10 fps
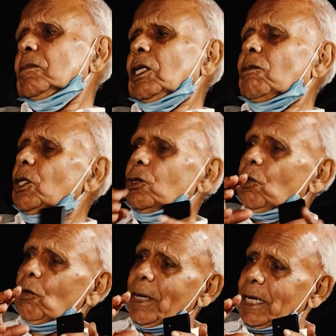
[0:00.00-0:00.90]
they want to
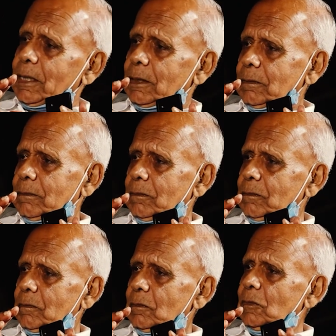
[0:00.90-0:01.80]
go back.
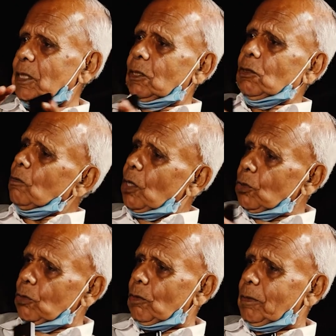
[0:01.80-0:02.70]
They don't want
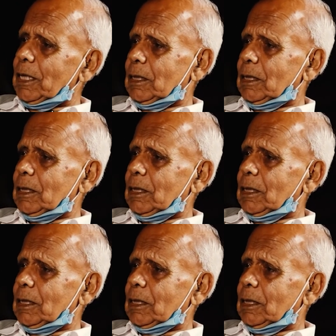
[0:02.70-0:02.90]
to go back.